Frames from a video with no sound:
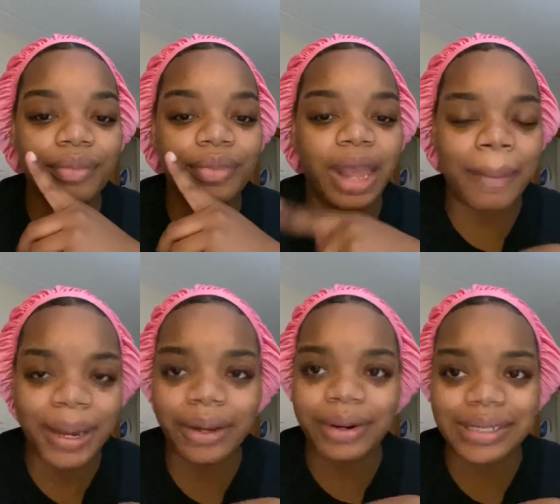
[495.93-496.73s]
i'm about
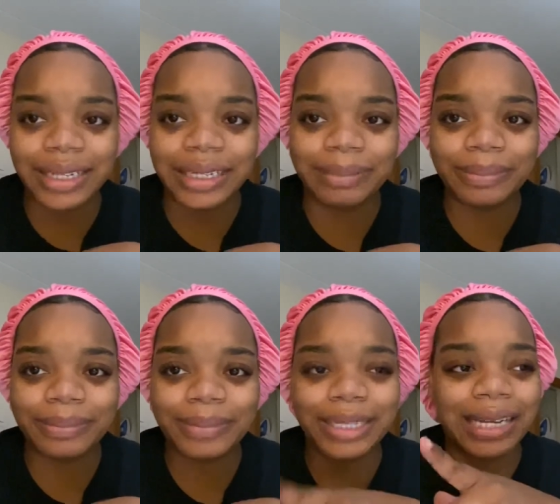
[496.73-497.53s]
to go to sleep
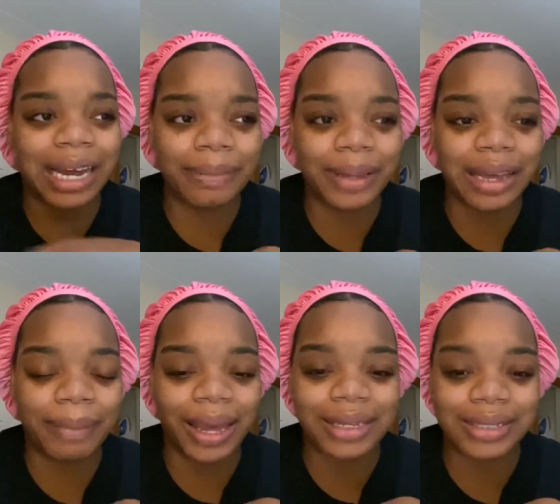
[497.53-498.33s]
because i gotta be up
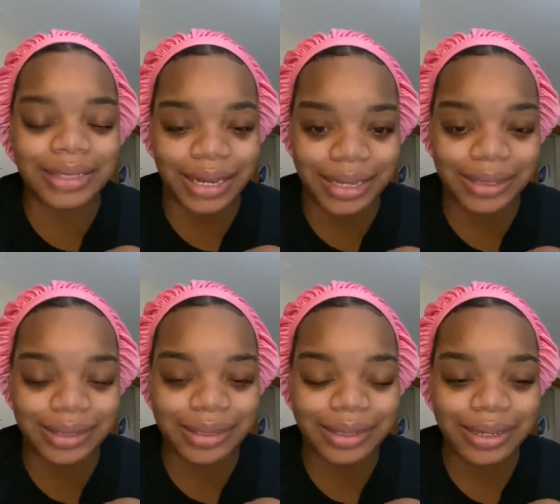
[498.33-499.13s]
at six